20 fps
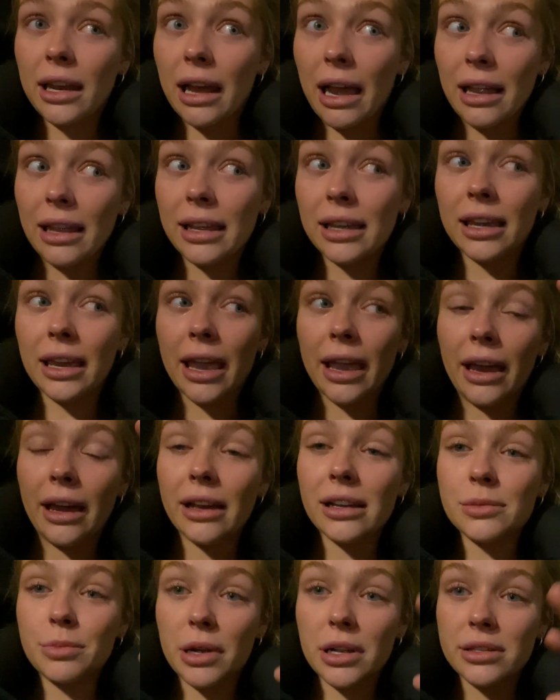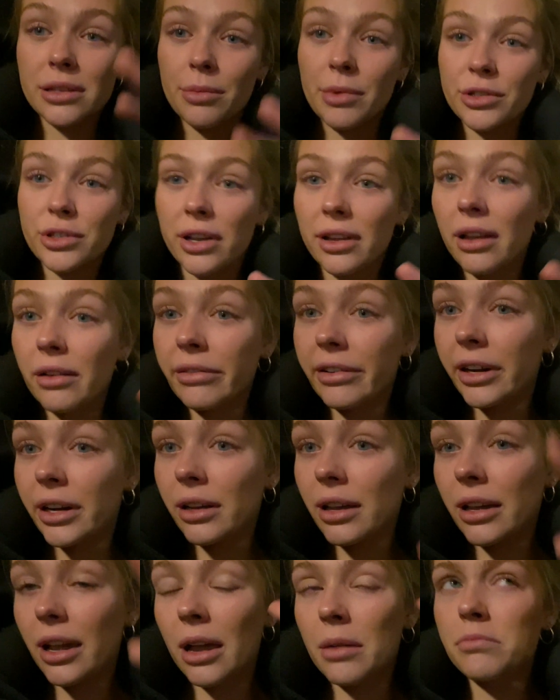I like can't express how much I love her.
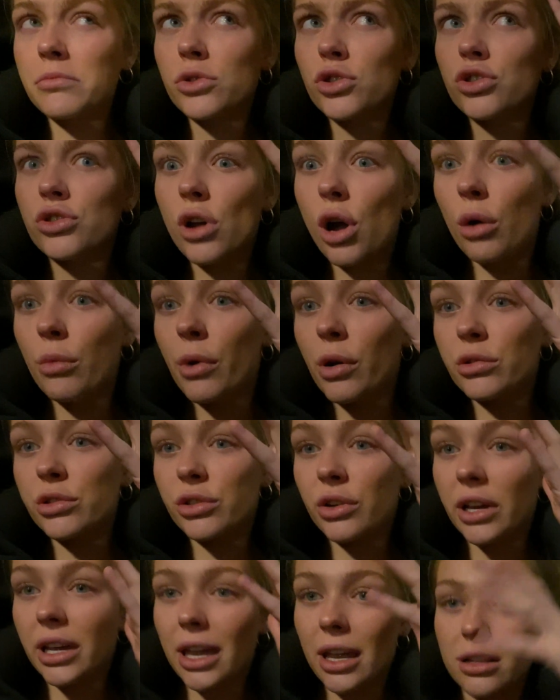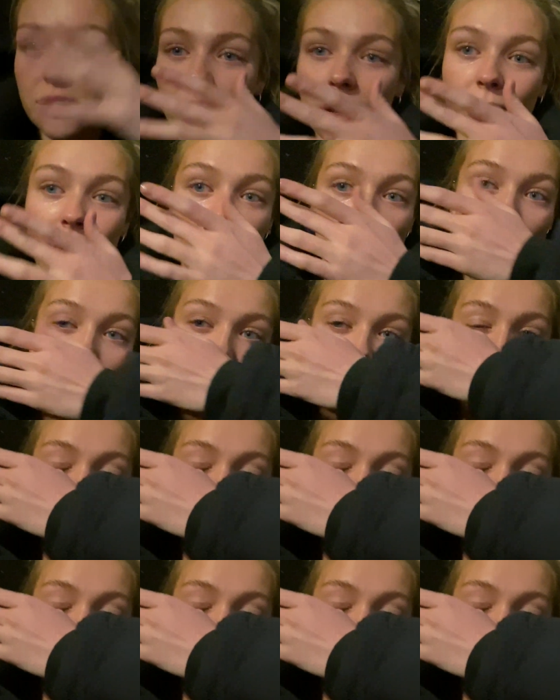Like, I'm so emotional, I can't stop crying.